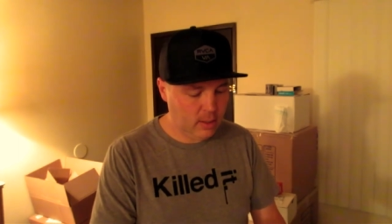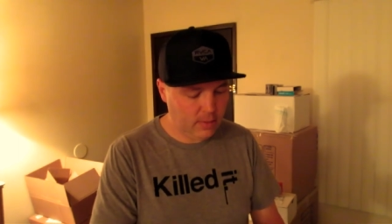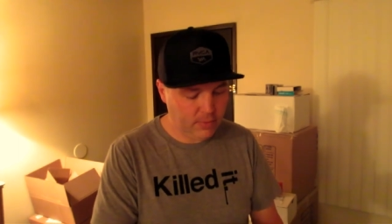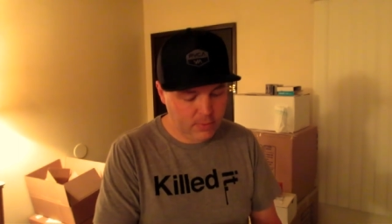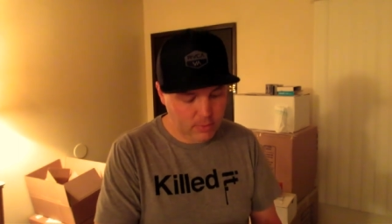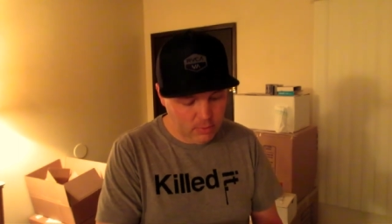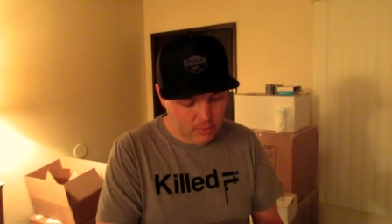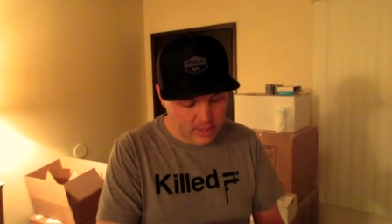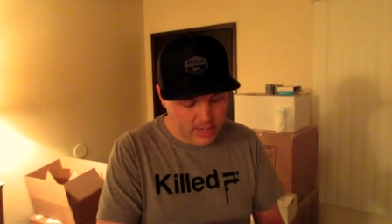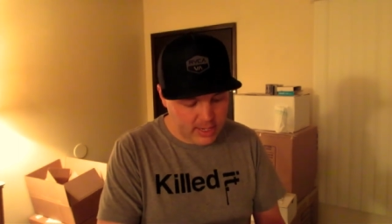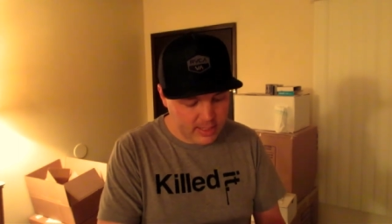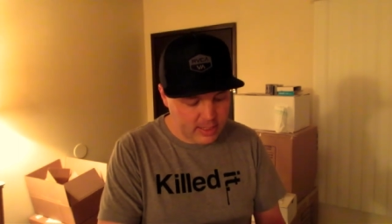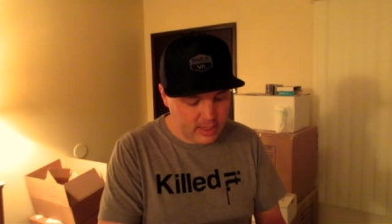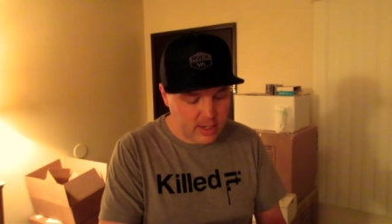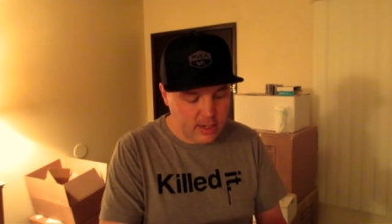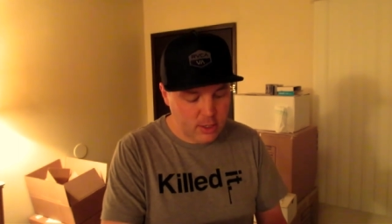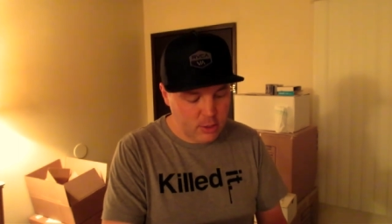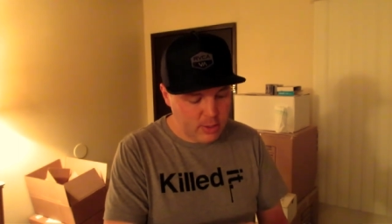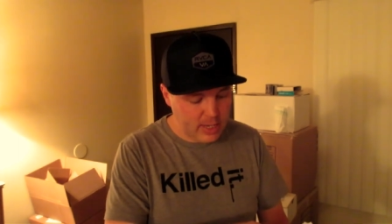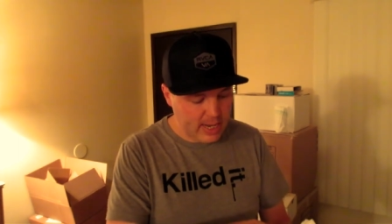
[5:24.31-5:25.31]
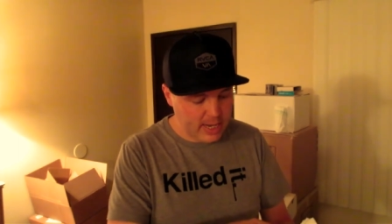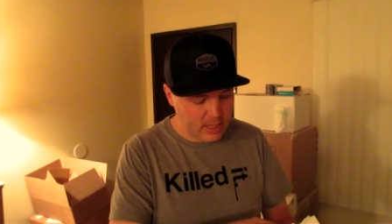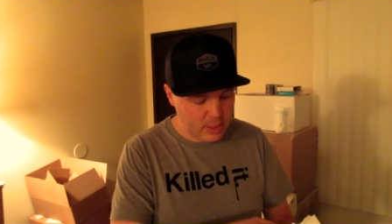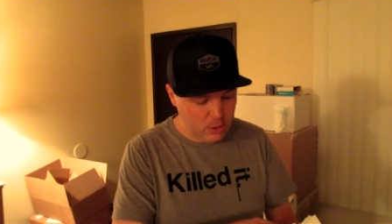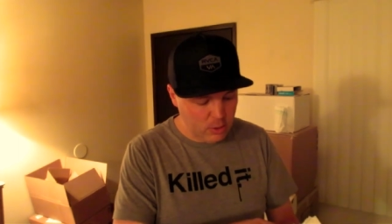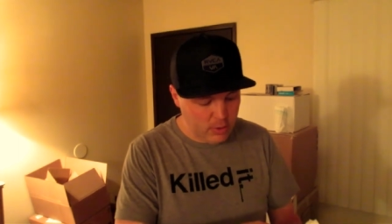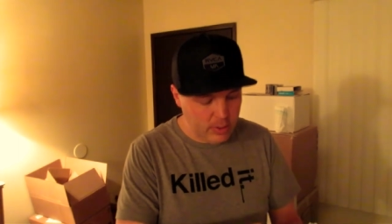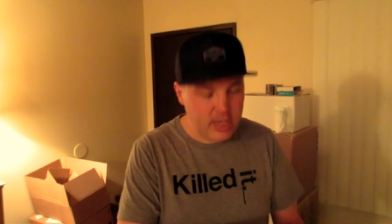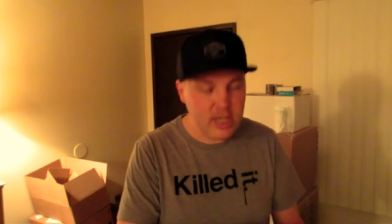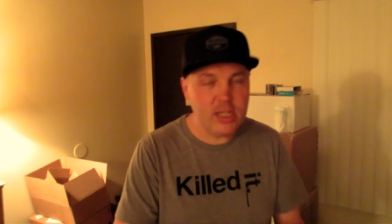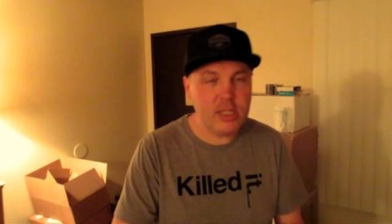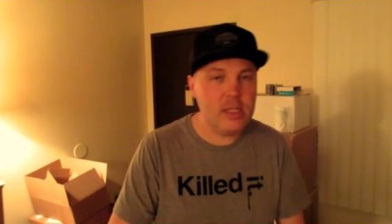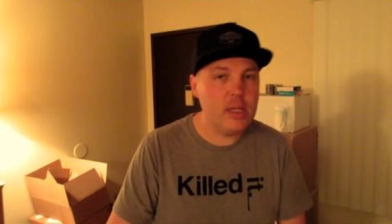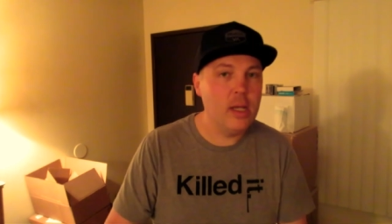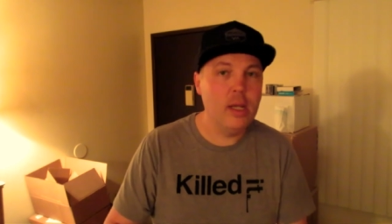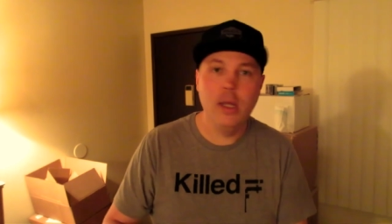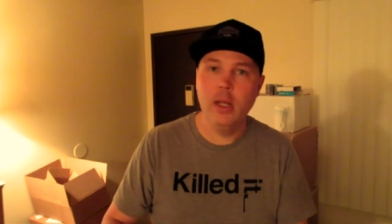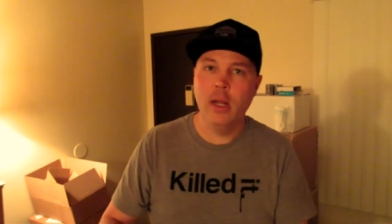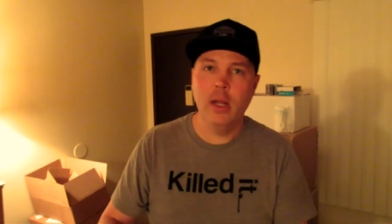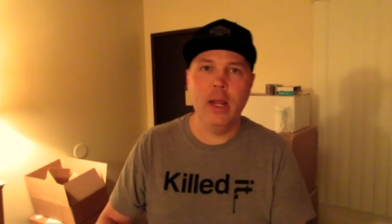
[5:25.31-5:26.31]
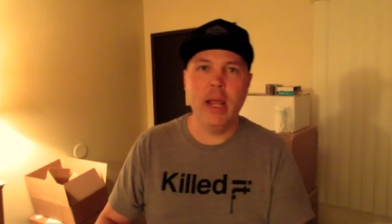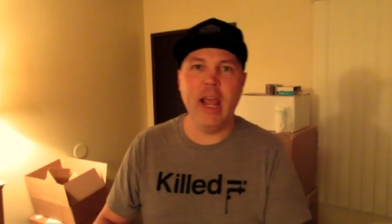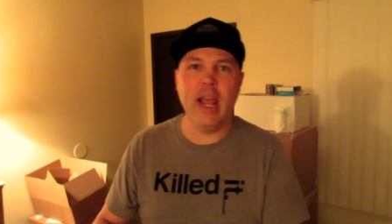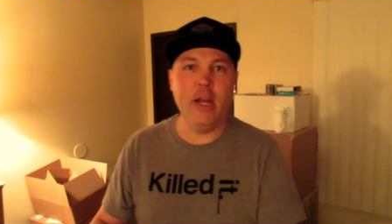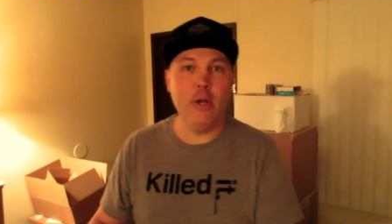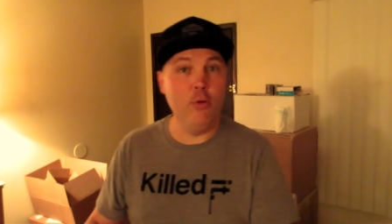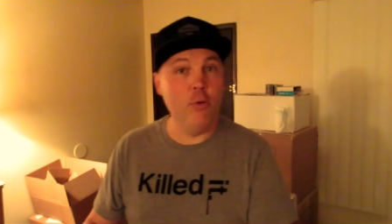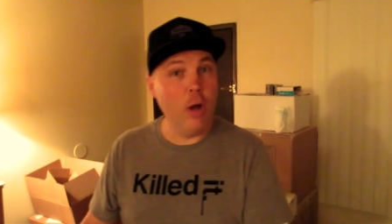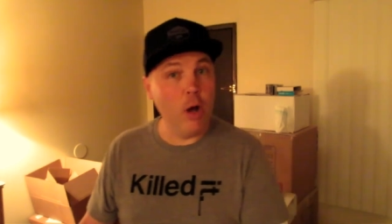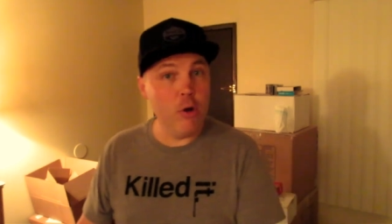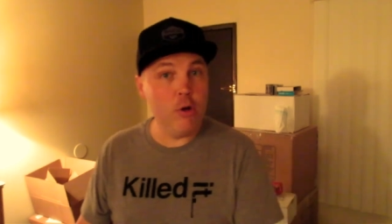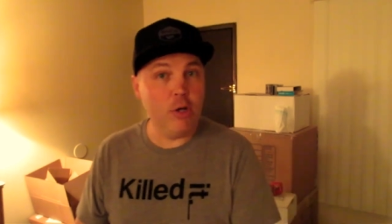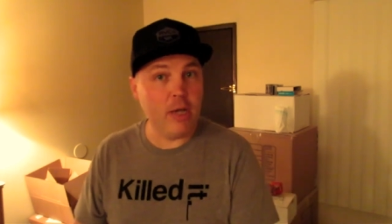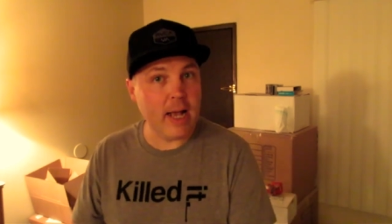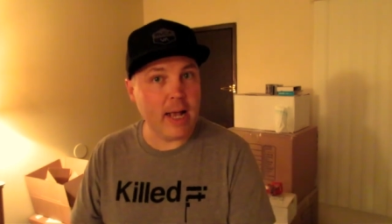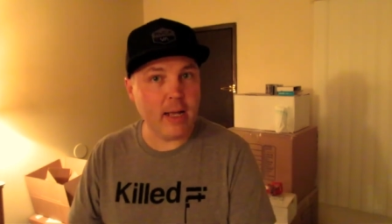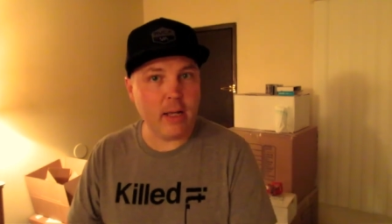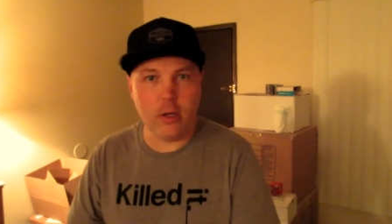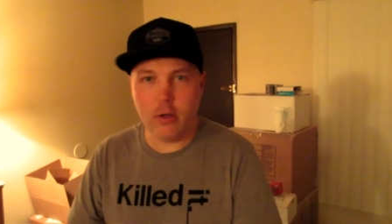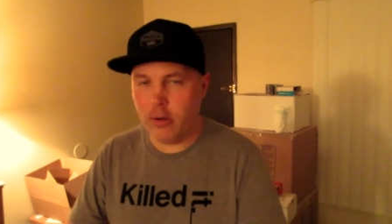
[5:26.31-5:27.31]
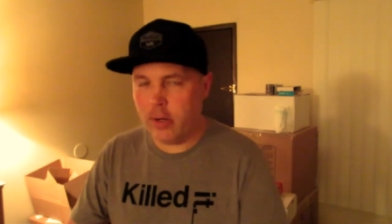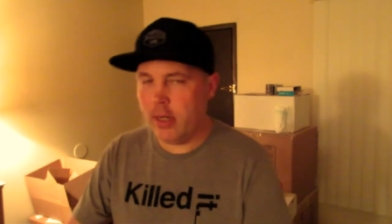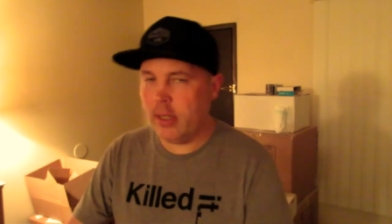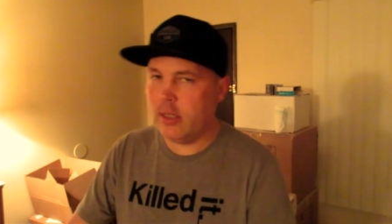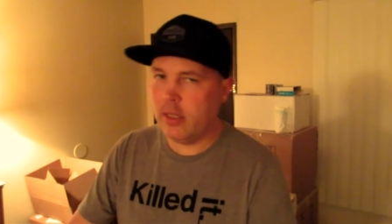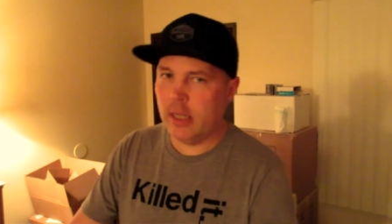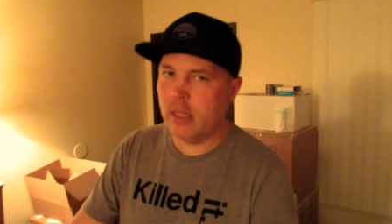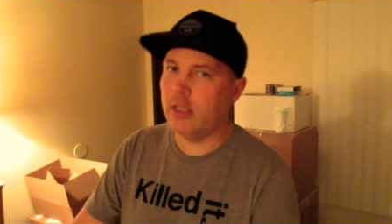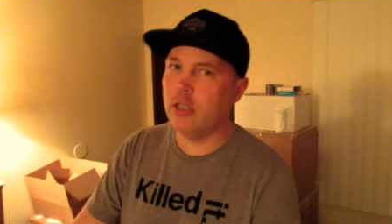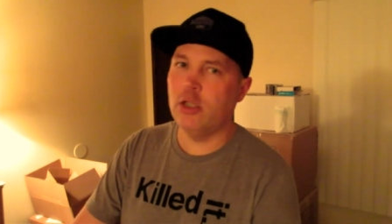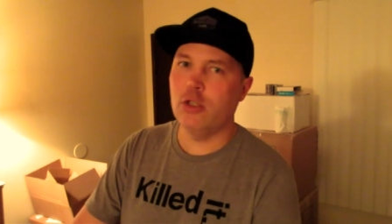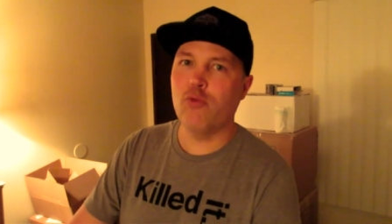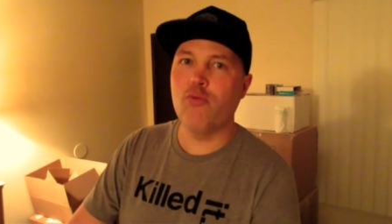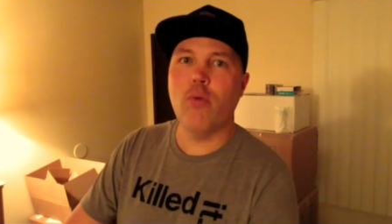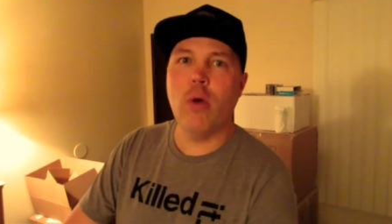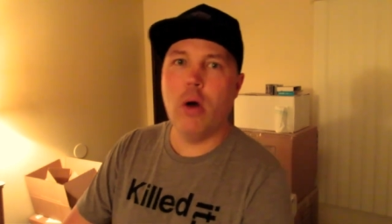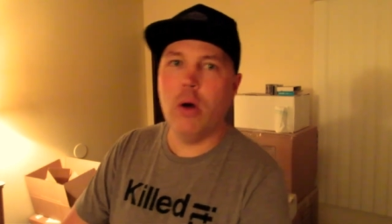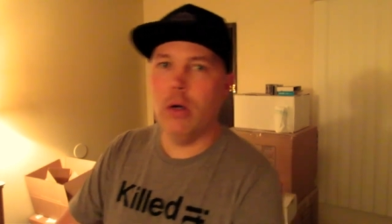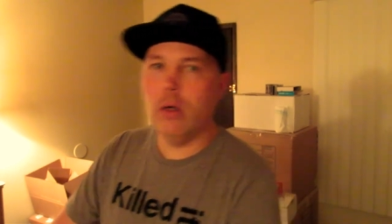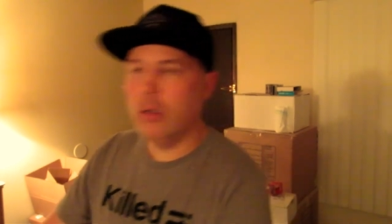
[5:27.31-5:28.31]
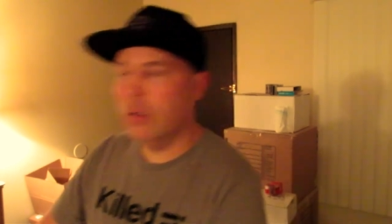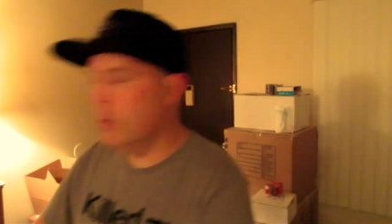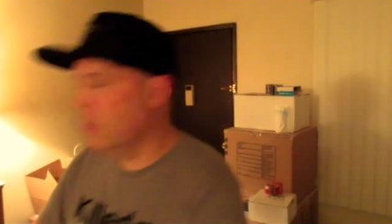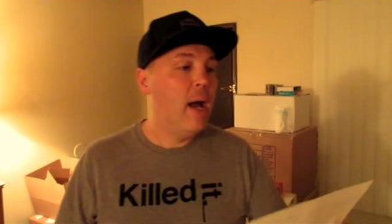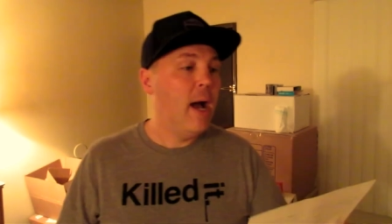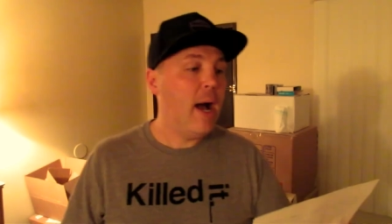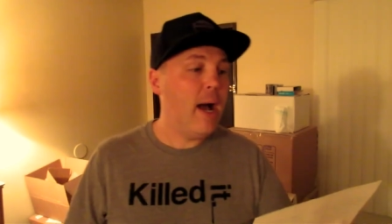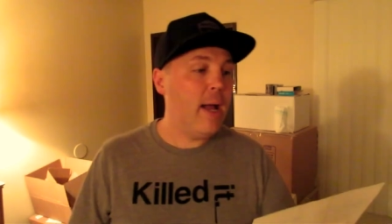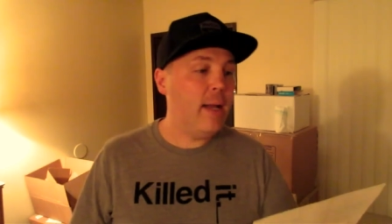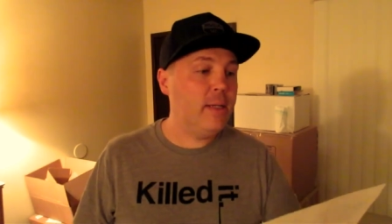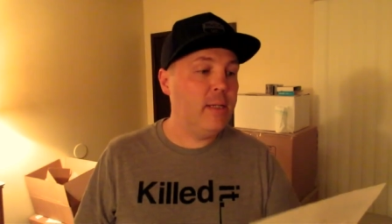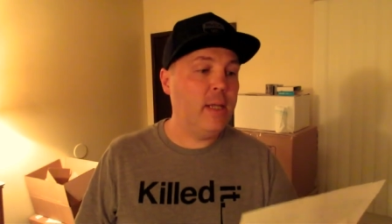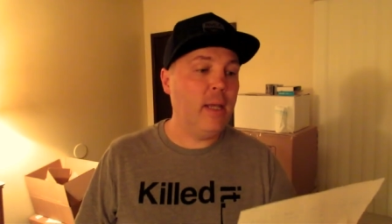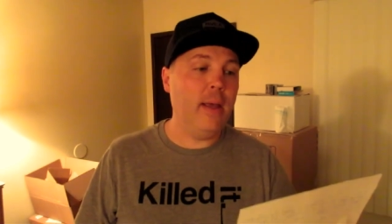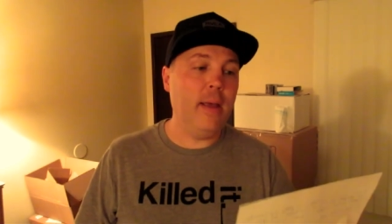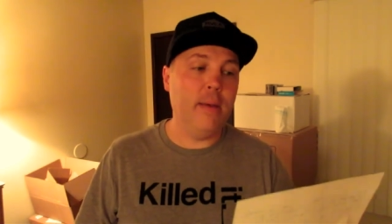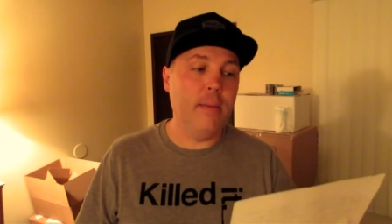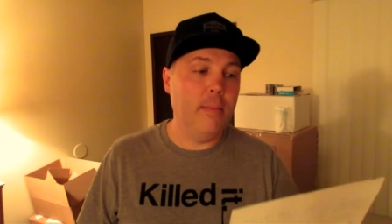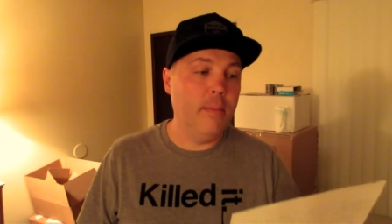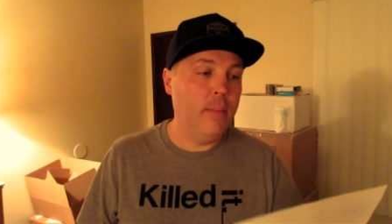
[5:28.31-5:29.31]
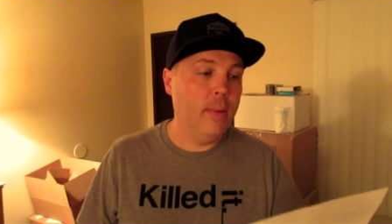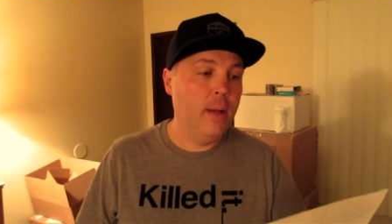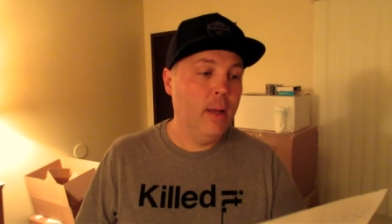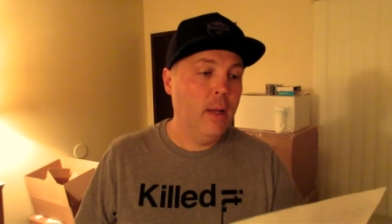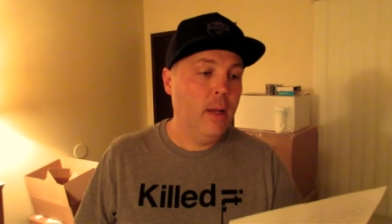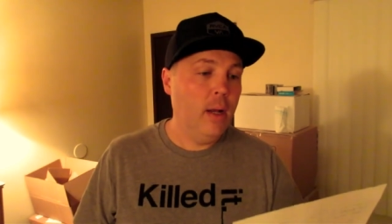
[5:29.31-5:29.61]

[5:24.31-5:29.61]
If you licked it and you got cooties, and you know you got cooties, that's just wrong. Hi, Tim.